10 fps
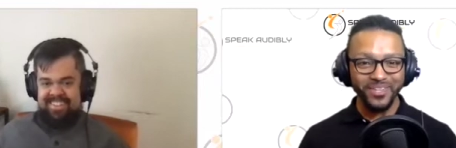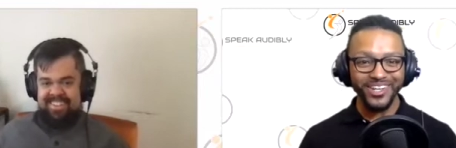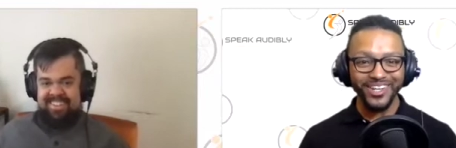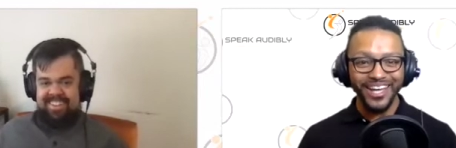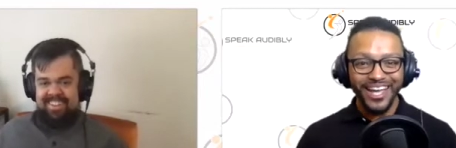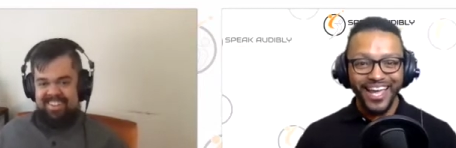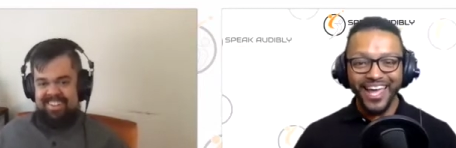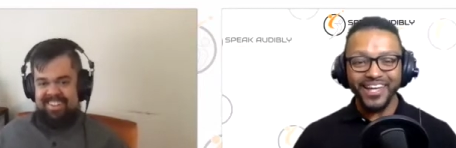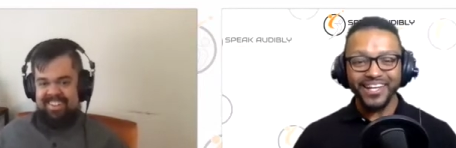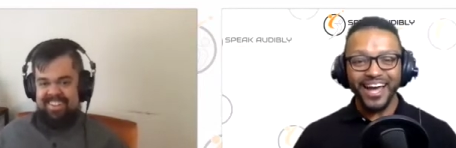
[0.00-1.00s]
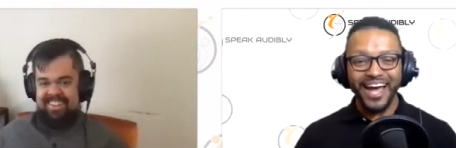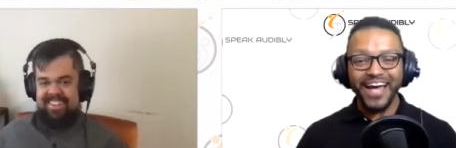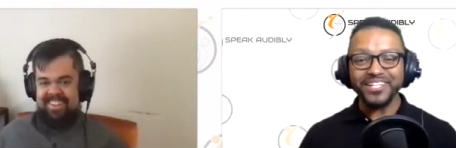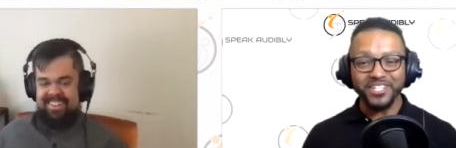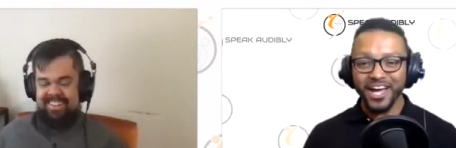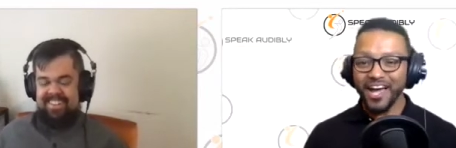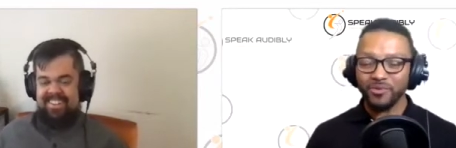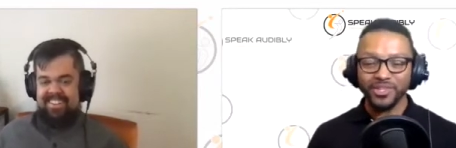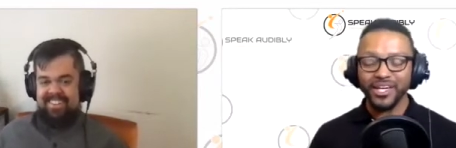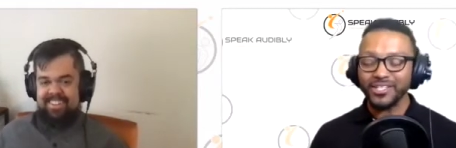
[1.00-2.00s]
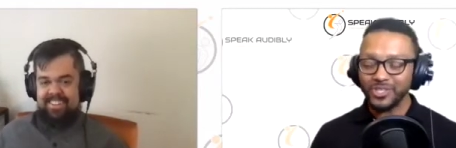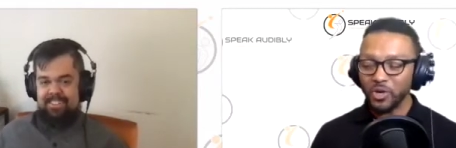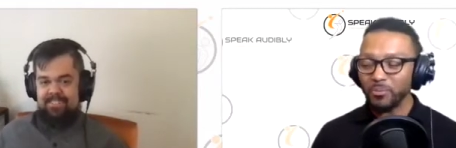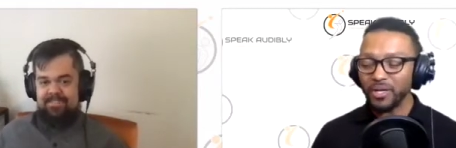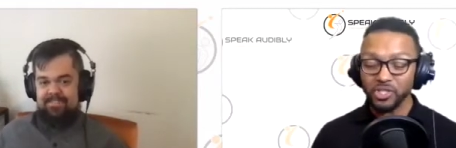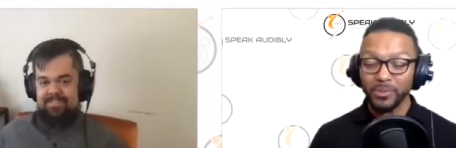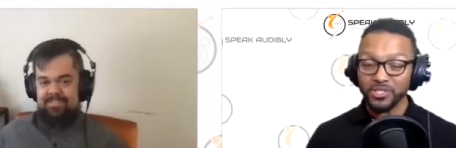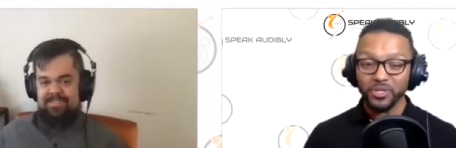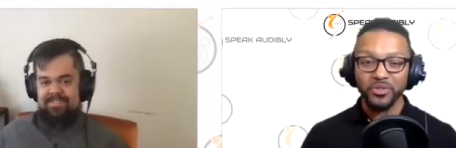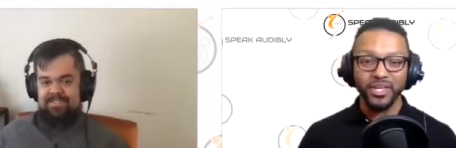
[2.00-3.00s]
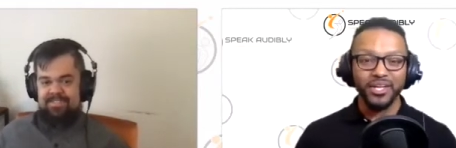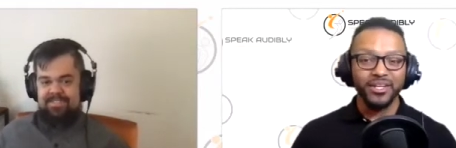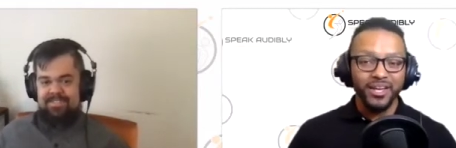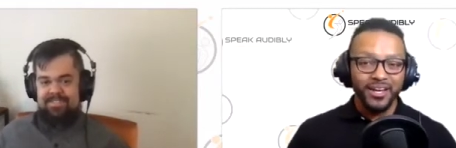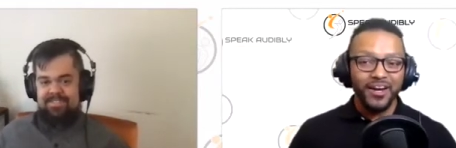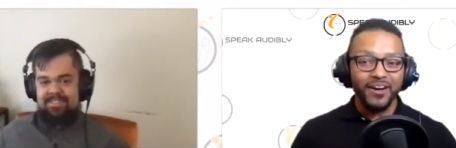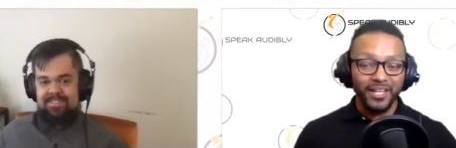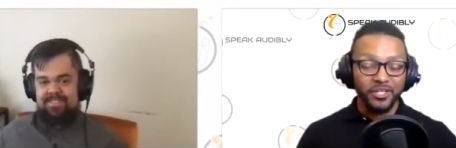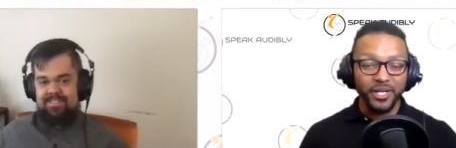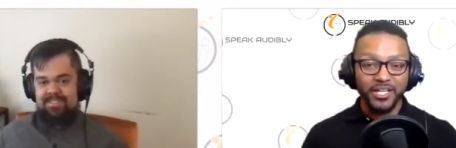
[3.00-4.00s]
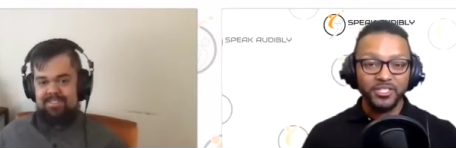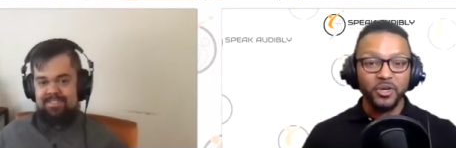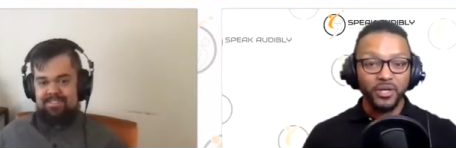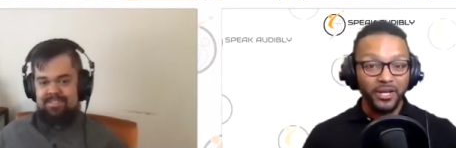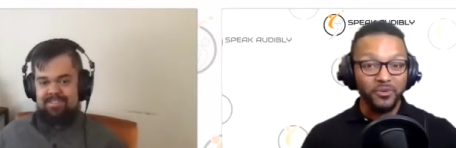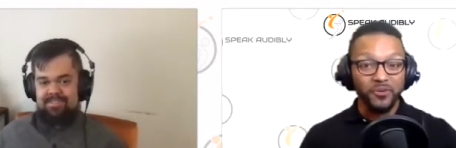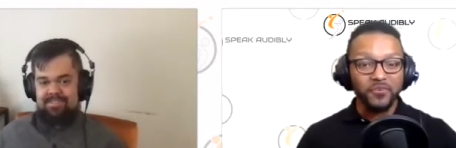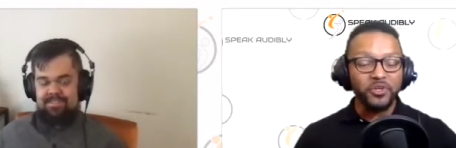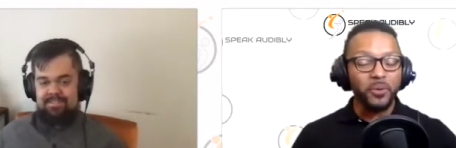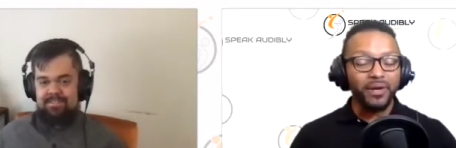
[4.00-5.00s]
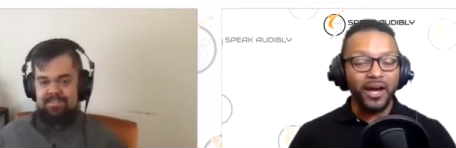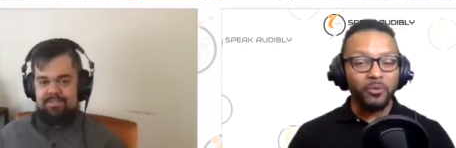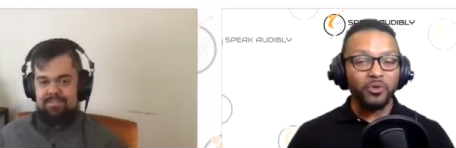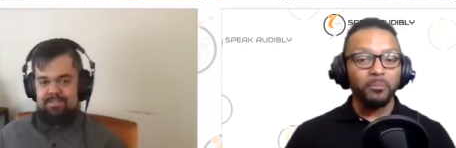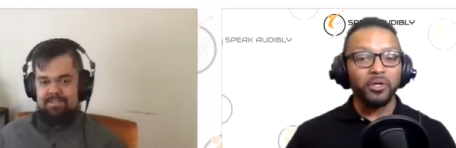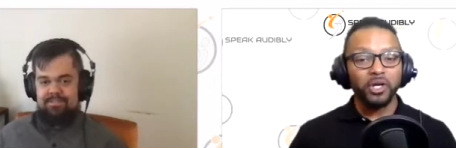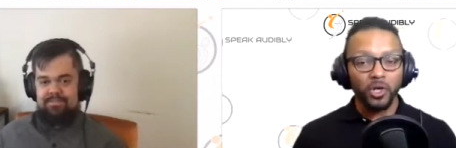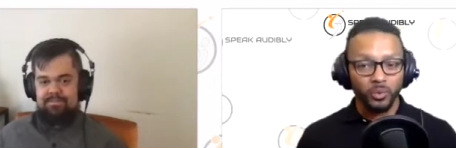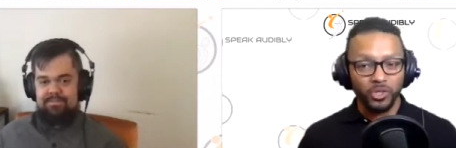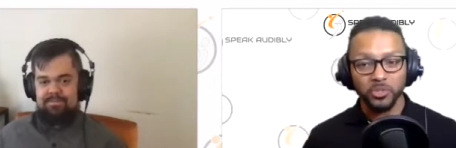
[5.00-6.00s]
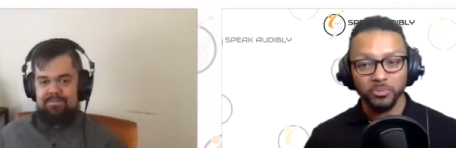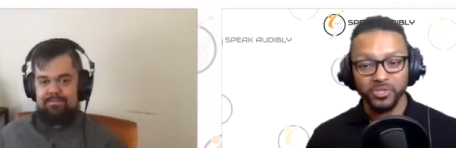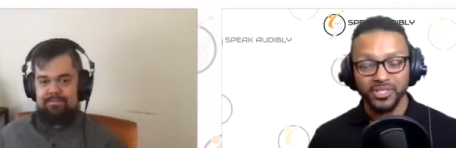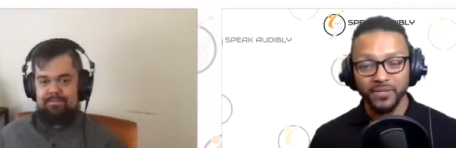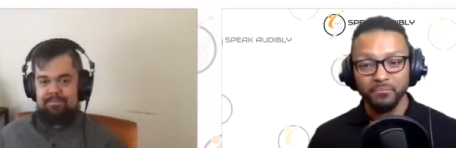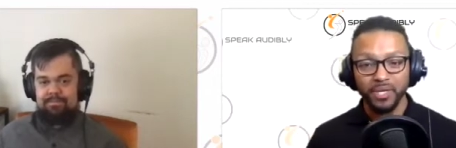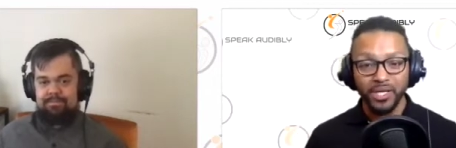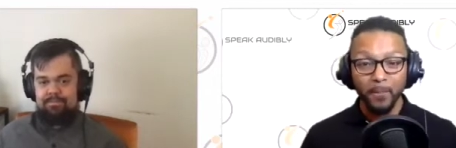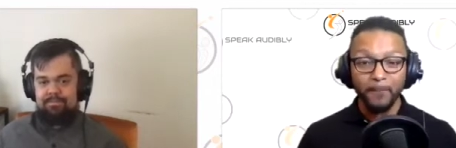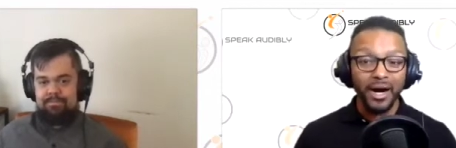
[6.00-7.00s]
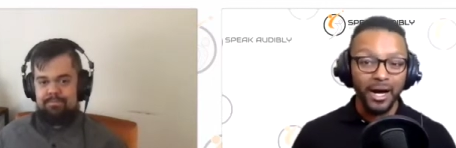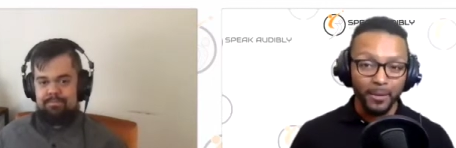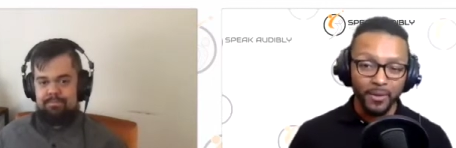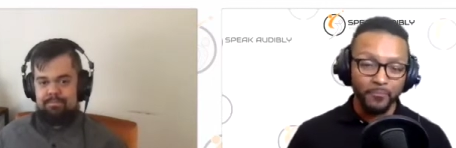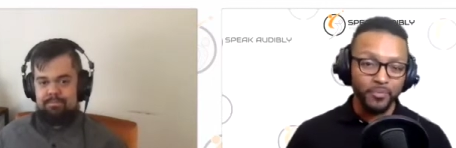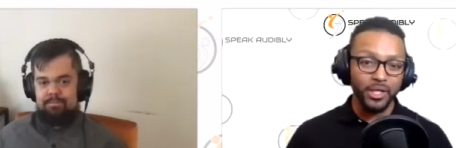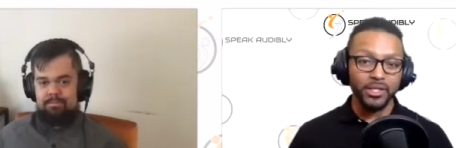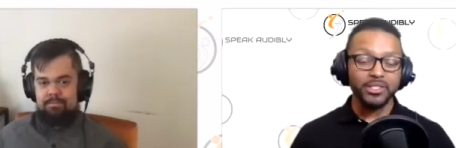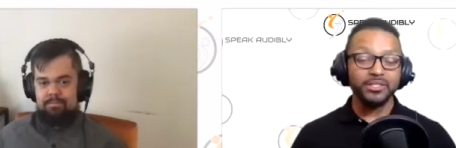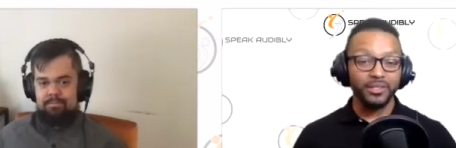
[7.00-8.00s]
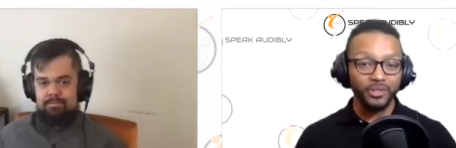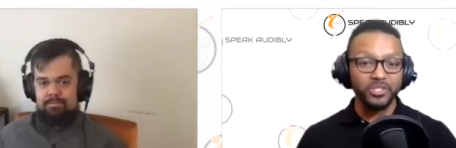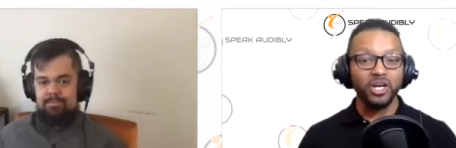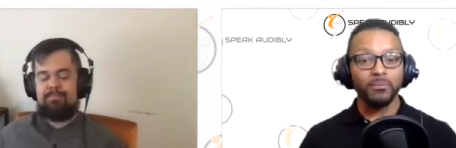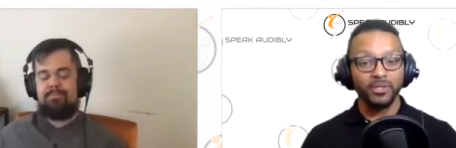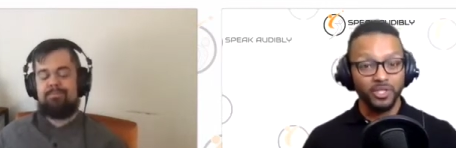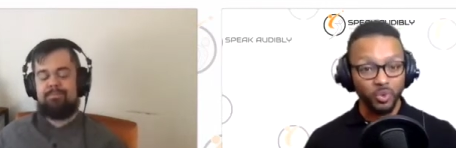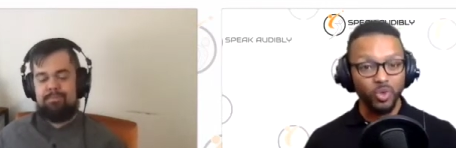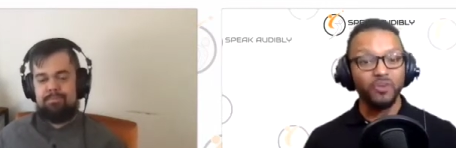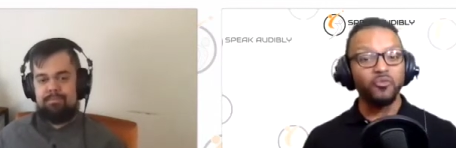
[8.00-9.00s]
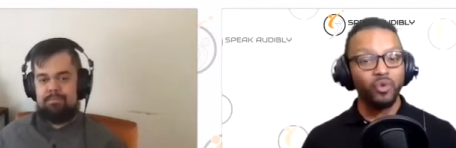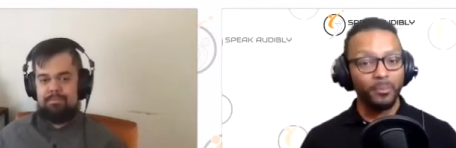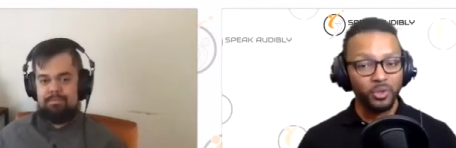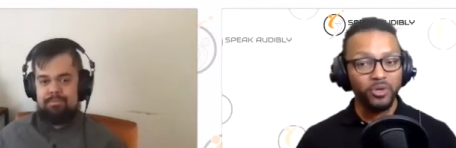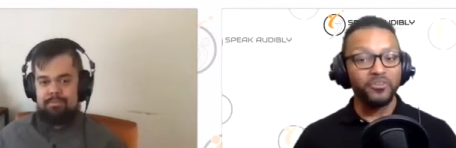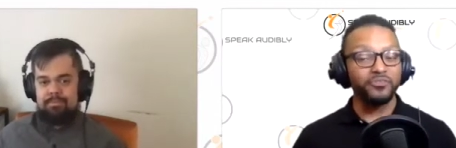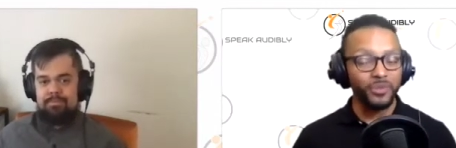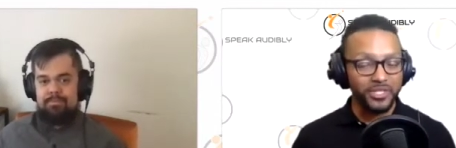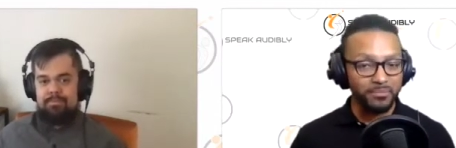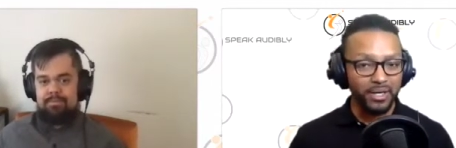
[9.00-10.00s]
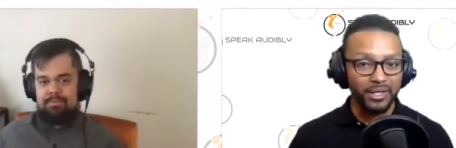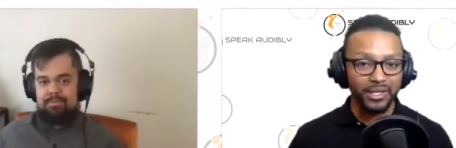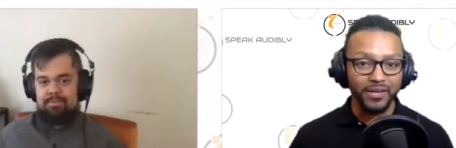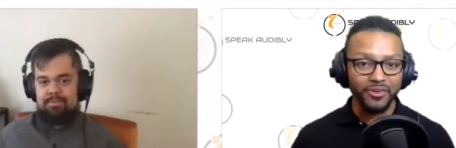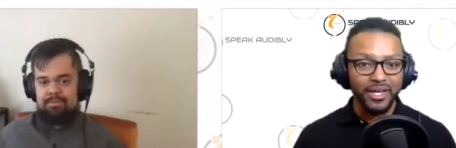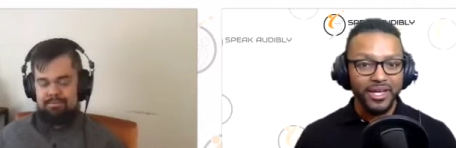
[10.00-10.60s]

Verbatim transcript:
Speaker 1: there. And I jive with that so much so that a lot of you guys know, and I don't know if you know, but I wrote a book called 100% Me, Mom. And it's literally talking about the 12 women who have influenced my life.